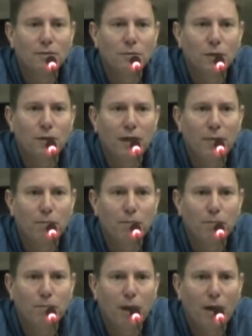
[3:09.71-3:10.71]
what that
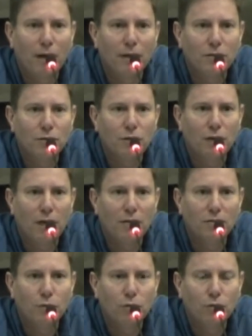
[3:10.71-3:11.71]
blog is
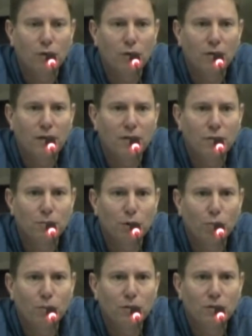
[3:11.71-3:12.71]
utilized for, for all intents and
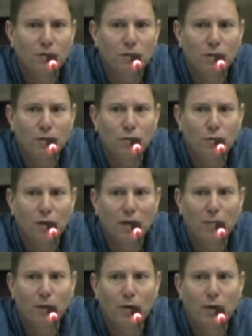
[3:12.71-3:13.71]
purposes, and those who
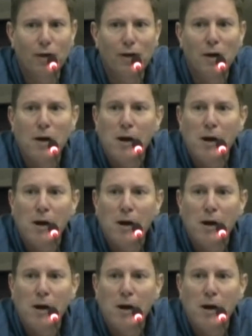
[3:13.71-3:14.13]
comment on it.